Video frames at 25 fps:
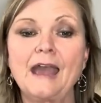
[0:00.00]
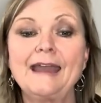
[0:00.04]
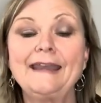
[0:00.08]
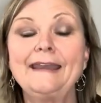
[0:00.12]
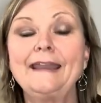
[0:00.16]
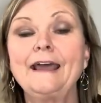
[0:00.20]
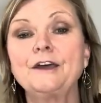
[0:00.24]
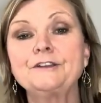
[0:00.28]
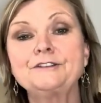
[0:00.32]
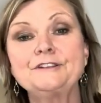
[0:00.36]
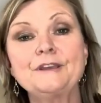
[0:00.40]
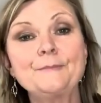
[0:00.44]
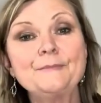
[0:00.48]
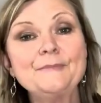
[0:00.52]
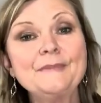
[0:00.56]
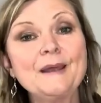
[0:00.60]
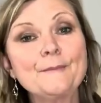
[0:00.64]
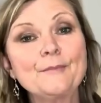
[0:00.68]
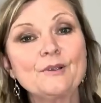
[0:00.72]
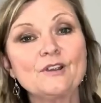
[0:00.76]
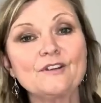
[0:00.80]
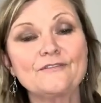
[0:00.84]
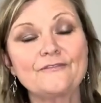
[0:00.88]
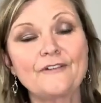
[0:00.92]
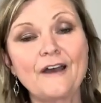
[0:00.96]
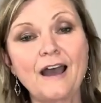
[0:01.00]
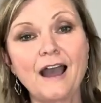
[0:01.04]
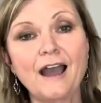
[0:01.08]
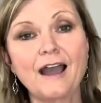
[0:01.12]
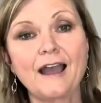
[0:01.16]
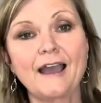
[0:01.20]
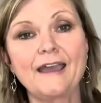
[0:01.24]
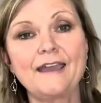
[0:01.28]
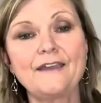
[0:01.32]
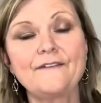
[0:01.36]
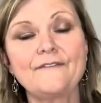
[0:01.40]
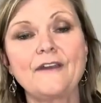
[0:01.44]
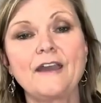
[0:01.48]
Now, tip number
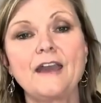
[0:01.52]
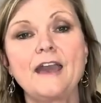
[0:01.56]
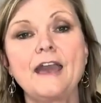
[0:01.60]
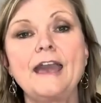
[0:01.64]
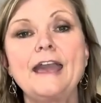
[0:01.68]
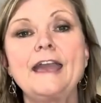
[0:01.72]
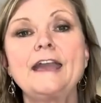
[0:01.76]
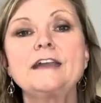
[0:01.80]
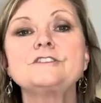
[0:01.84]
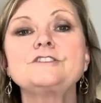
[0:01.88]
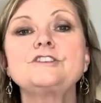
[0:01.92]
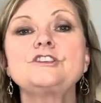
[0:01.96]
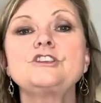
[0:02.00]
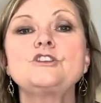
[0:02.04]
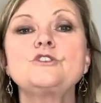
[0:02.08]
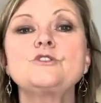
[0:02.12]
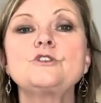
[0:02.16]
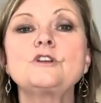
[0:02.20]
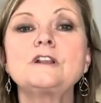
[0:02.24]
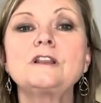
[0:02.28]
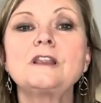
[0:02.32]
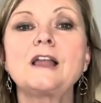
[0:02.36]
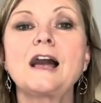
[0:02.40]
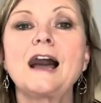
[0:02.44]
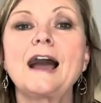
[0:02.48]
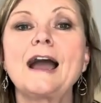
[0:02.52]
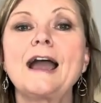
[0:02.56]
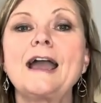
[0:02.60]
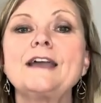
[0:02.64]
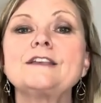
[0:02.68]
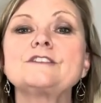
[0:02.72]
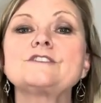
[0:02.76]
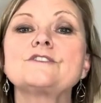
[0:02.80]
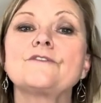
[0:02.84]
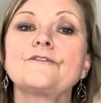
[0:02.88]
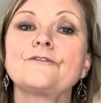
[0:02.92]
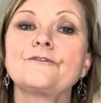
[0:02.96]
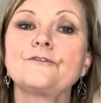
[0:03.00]
five is
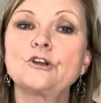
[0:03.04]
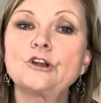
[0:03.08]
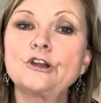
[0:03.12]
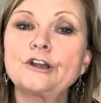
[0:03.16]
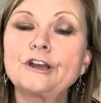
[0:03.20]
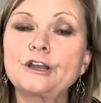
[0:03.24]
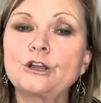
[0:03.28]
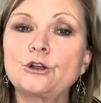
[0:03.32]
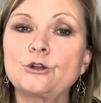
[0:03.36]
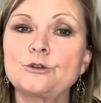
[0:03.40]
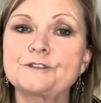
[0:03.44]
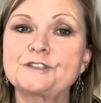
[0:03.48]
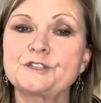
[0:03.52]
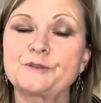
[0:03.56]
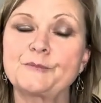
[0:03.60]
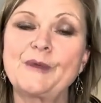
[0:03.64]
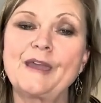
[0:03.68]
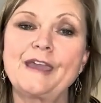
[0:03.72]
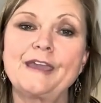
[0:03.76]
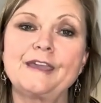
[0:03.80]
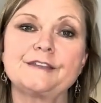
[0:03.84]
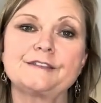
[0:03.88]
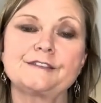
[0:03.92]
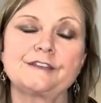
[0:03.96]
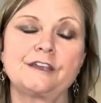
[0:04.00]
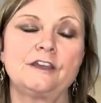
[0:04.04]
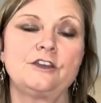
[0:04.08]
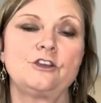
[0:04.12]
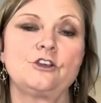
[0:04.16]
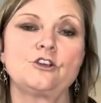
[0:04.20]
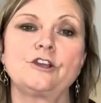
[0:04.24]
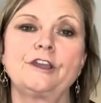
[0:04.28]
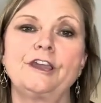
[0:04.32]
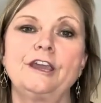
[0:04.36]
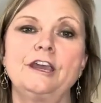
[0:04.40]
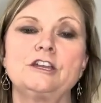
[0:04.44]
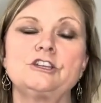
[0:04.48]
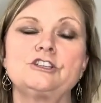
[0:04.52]
utilize vertical space in
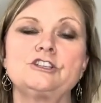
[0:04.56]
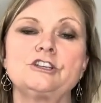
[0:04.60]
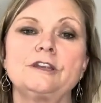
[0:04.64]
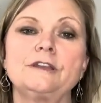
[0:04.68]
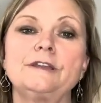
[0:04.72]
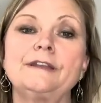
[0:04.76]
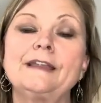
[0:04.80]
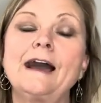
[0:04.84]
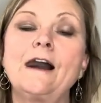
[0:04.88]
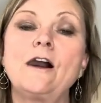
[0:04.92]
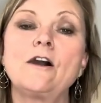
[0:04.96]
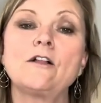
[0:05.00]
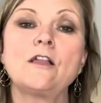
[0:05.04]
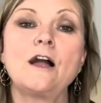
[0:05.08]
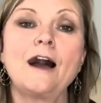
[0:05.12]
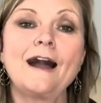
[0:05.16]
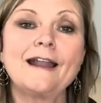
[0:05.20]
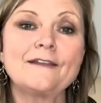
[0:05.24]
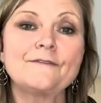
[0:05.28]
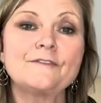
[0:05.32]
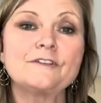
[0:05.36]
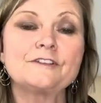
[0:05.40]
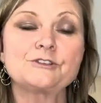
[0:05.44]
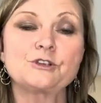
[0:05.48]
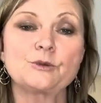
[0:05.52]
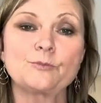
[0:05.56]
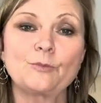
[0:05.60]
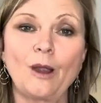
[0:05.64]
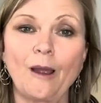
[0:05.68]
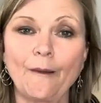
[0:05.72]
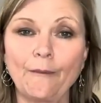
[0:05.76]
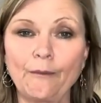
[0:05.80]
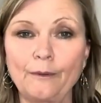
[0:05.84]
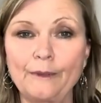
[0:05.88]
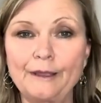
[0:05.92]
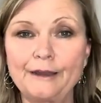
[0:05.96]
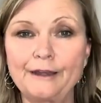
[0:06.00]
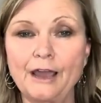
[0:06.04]
your kitchen. Now, a lot of us are
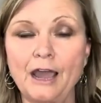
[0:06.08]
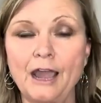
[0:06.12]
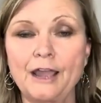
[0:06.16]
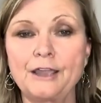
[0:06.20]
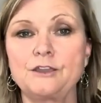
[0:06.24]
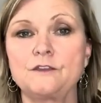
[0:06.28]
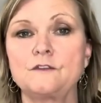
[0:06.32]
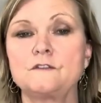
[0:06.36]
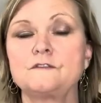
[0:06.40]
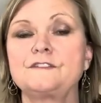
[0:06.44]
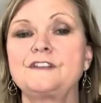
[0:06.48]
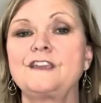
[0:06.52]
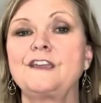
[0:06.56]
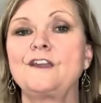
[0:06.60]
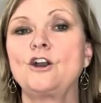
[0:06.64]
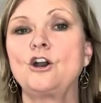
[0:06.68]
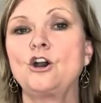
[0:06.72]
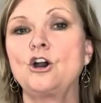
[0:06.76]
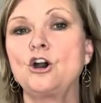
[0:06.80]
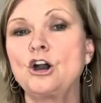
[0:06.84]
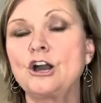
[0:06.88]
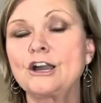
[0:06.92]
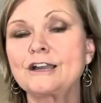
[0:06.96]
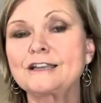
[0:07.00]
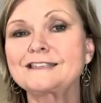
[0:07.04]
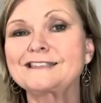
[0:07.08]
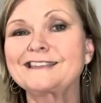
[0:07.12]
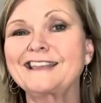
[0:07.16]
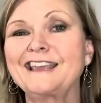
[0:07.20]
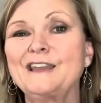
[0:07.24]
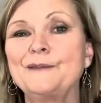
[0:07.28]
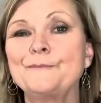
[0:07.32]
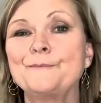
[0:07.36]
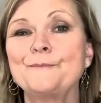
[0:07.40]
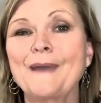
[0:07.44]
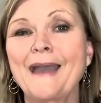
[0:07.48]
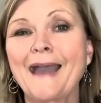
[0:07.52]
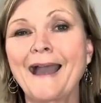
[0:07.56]
probably not using hooks
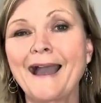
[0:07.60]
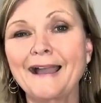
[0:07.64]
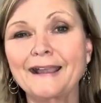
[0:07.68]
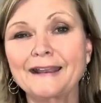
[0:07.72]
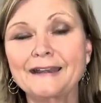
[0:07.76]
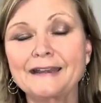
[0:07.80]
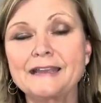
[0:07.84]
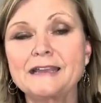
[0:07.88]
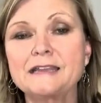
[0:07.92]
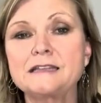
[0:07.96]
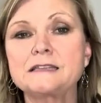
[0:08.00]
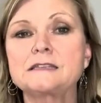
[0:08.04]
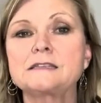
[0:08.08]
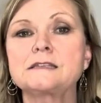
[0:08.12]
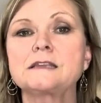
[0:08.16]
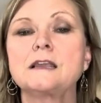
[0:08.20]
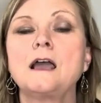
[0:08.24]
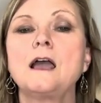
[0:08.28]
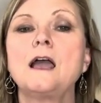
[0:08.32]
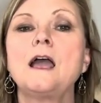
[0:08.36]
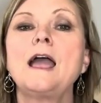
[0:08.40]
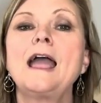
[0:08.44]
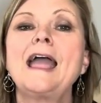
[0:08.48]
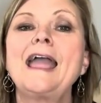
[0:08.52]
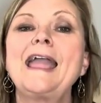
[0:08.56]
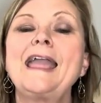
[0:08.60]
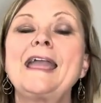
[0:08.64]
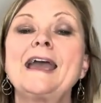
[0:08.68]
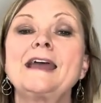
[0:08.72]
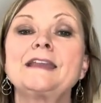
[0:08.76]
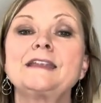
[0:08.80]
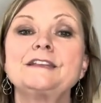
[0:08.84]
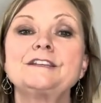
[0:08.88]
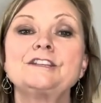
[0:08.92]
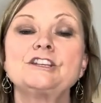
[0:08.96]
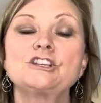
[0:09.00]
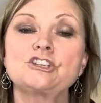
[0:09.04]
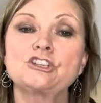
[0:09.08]
and magnets and
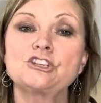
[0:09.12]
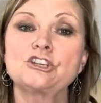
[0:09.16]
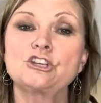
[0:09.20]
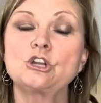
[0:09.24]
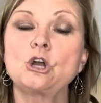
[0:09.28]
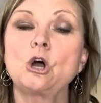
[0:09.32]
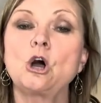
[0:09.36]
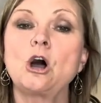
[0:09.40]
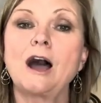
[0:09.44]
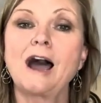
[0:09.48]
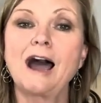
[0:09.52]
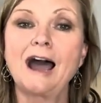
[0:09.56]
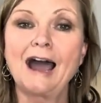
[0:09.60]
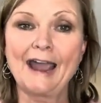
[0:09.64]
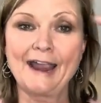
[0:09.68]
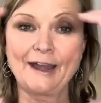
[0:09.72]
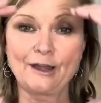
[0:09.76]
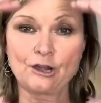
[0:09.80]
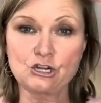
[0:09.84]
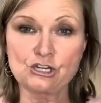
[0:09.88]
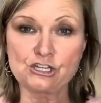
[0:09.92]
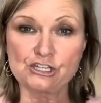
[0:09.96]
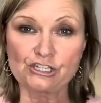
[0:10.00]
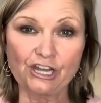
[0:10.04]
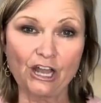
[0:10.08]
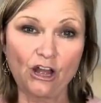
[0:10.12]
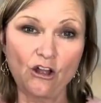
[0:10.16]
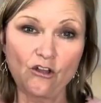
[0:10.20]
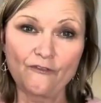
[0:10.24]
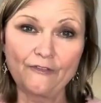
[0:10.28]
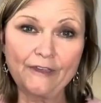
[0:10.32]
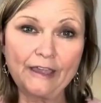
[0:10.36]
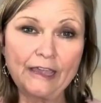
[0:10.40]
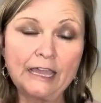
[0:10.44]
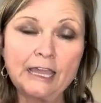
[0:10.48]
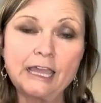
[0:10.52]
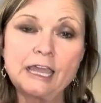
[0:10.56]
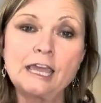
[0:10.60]
additional higher
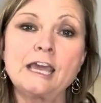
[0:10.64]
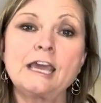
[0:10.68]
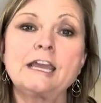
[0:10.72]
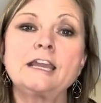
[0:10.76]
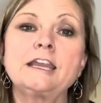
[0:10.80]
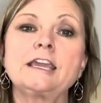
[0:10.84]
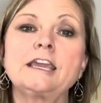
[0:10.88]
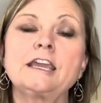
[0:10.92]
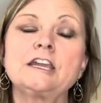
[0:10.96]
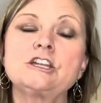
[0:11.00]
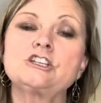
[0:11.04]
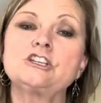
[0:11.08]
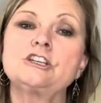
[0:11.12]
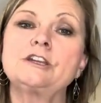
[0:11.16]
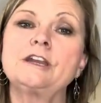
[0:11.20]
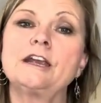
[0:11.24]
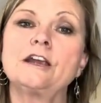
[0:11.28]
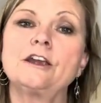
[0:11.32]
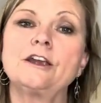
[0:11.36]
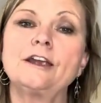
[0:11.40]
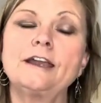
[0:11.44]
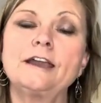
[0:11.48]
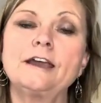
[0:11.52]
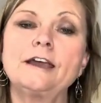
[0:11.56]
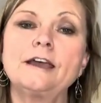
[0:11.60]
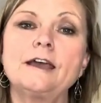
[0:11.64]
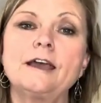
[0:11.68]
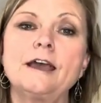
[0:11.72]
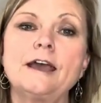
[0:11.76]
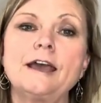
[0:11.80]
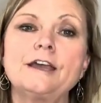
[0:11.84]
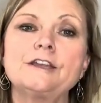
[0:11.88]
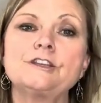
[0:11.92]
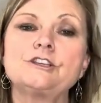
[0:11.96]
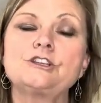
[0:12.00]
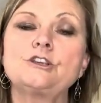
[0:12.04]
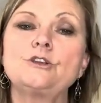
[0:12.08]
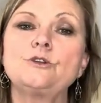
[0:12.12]
shelving in a kitchen area
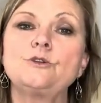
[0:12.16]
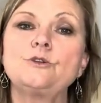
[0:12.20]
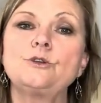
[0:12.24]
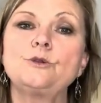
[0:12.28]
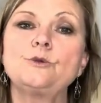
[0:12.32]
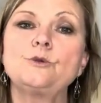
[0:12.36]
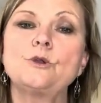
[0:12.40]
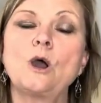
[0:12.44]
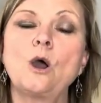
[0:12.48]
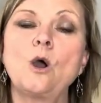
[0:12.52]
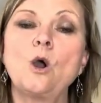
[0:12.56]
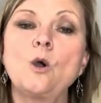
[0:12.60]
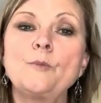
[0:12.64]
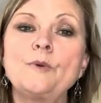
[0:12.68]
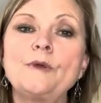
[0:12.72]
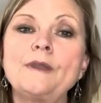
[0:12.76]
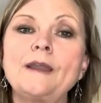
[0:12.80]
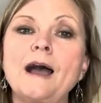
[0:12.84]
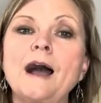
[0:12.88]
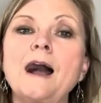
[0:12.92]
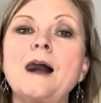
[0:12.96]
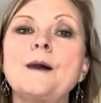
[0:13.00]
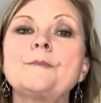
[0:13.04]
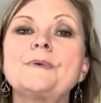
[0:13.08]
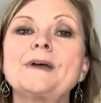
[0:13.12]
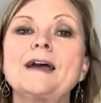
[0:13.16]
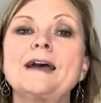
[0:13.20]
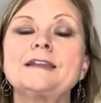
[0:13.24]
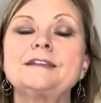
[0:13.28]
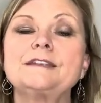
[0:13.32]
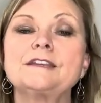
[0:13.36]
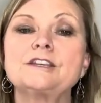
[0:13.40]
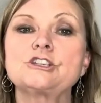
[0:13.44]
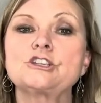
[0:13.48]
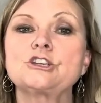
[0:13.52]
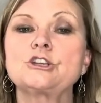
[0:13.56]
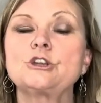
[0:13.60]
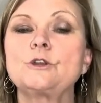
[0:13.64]
to open up
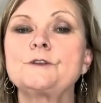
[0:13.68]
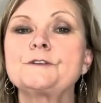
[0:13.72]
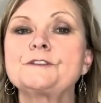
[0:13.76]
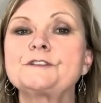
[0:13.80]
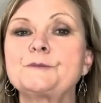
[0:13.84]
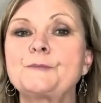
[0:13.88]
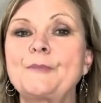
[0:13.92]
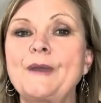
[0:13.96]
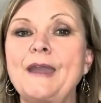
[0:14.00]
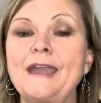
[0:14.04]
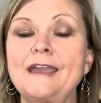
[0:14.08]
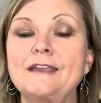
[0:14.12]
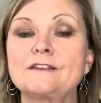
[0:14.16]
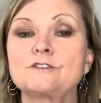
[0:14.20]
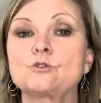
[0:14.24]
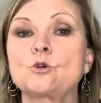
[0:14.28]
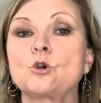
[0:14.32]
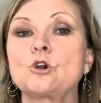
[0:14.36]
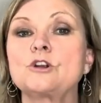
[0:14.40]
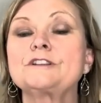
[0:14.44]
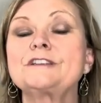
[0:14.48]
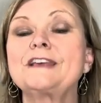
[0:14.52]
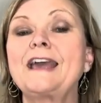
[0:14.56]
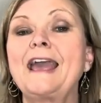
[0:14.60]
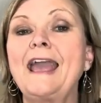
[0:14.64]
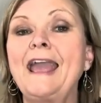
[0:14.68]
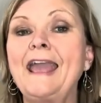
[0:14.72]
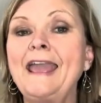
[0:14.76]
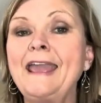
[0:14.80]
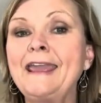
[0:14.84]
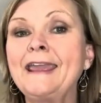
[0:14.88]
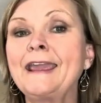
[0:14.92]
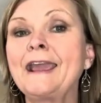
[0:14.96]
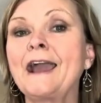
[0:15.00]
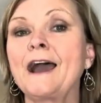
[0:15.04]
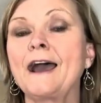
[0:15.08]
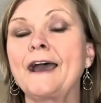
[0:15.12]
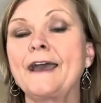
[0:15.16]
additional space or to
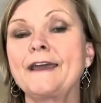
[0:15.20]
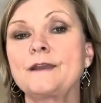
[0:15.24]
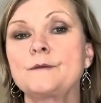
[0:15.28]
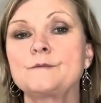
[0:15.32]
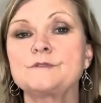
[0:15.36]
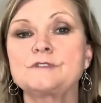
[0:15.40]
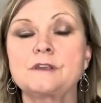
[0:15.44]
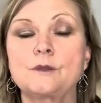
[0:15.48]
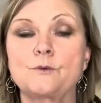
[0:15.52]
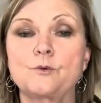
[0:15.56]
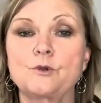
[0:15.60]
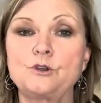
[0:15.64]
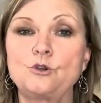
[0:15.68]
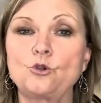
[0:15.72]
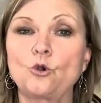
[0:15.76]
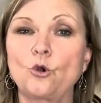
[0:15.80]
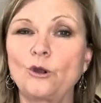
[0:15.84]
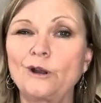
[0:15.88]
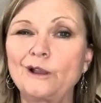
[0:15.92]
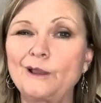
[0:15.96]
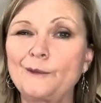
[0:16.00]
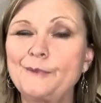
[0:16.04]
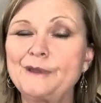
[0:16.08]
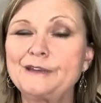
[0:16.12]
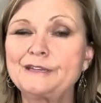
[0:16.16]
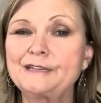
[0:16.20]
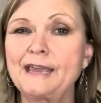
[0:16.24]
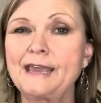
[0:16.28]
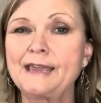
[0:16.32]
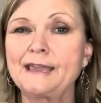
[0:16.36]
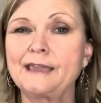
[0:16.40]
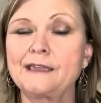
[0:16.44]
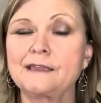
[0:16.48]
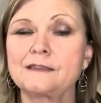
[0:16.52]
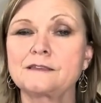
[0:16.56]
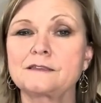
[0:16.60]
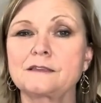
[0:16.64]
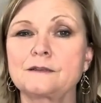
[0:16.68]
hang items that would normally be
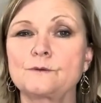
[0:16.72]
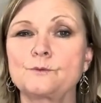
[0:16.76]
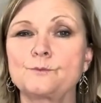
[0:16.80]
taking